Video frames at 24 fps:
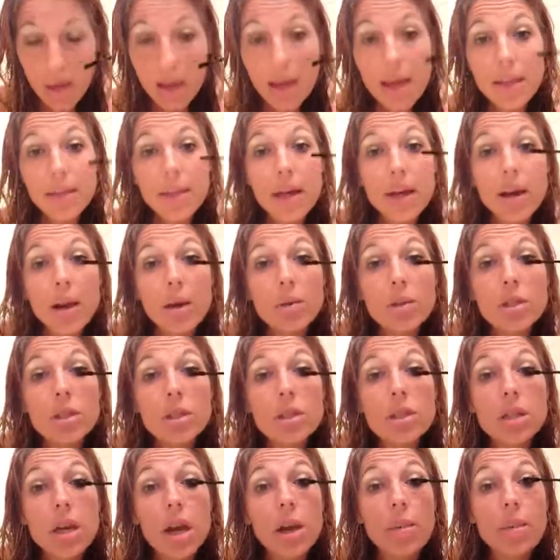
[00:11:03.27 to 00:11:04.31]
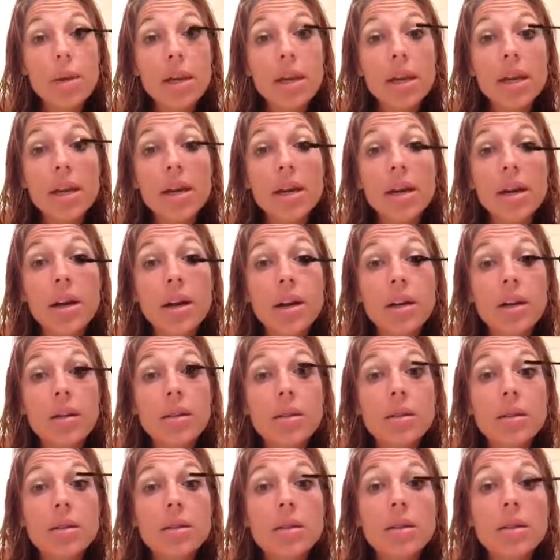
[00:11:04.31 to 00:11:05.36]
And then I will just come in
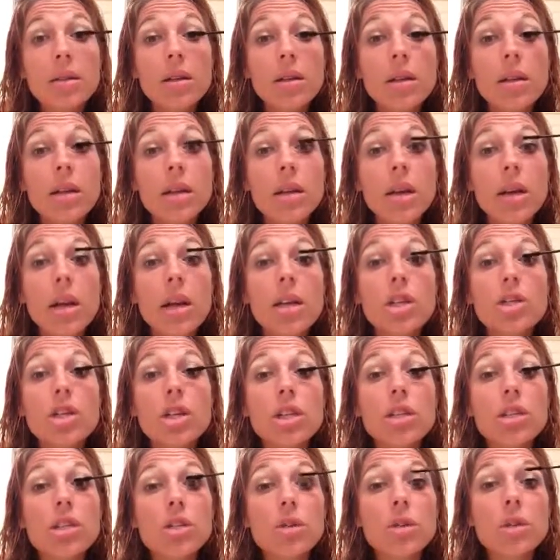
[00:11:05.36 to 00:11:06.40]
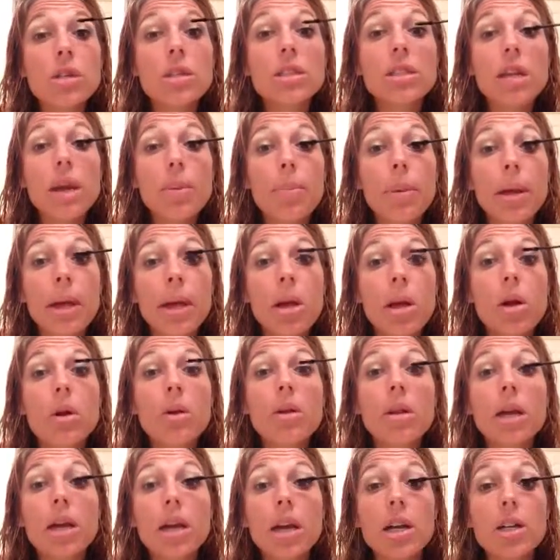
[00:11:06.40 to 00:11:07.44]
here and just do this tipping
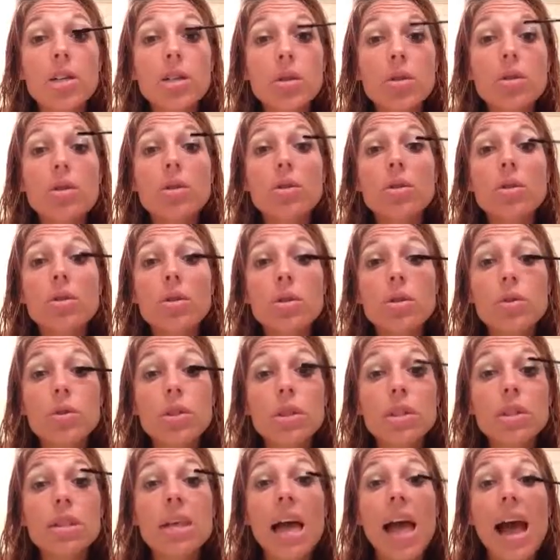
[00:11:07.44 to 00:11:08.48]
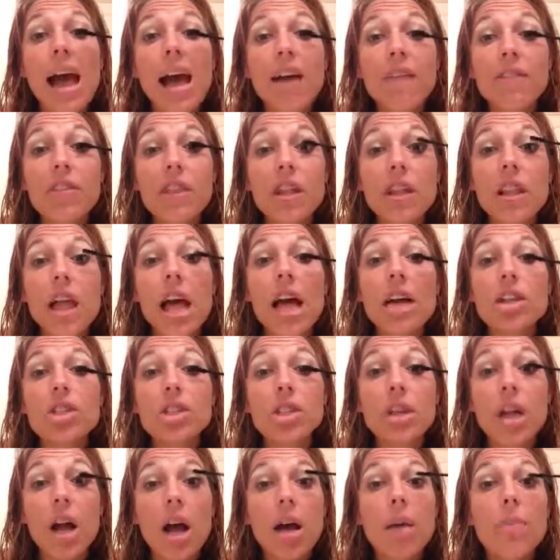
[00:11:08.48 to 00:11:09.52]
coat like I told you. So just half the
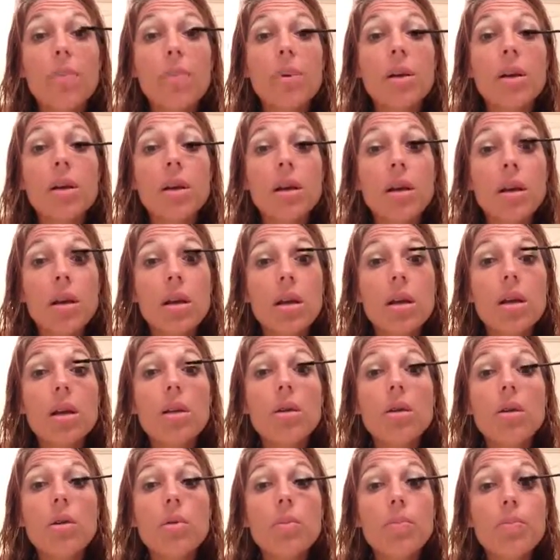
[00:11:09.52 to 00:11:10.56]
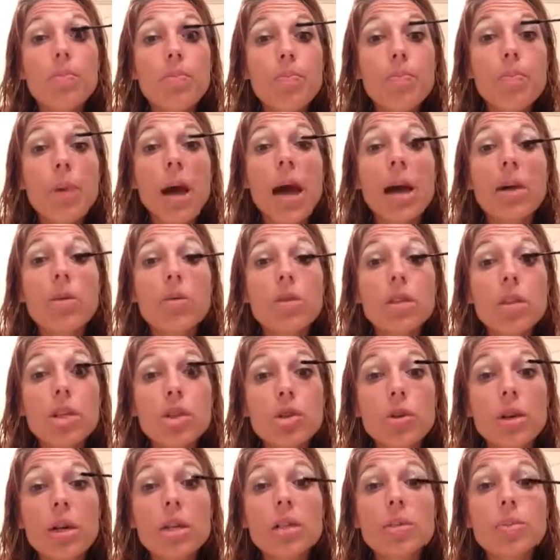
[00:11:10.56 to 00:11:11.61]
lash and up. Back with the
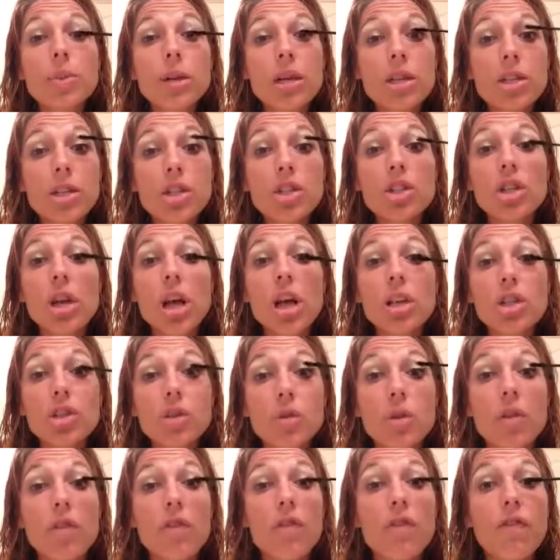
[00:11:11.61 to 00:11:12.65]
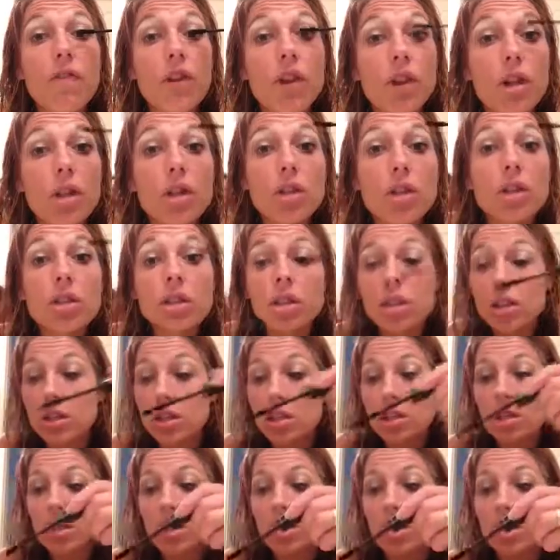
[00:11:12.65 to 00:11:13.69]
transplanting gel, I do the full.
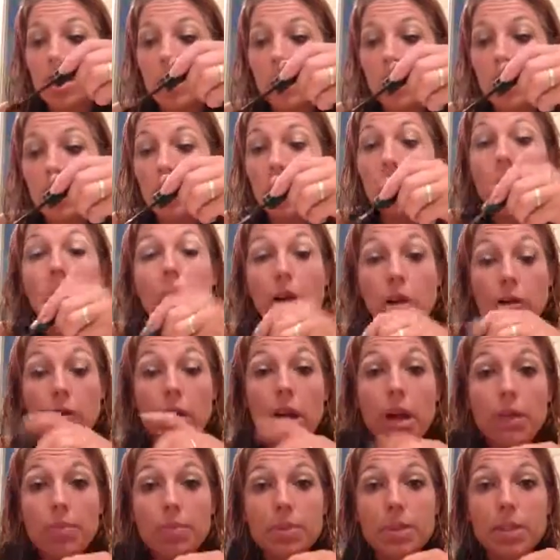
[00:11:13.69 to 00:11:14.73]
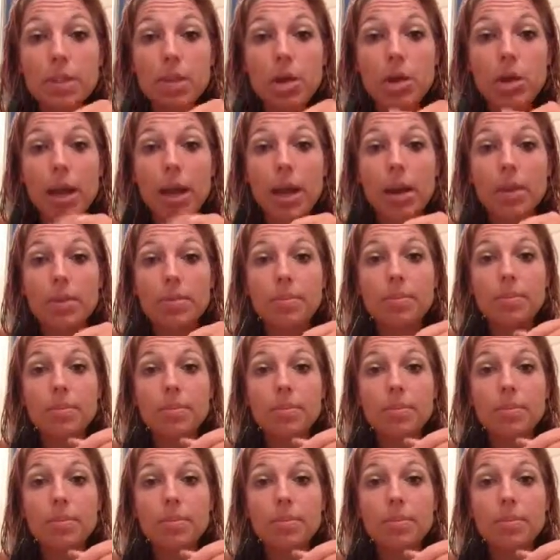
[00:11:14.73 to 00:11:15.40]
You want grapes? Okay.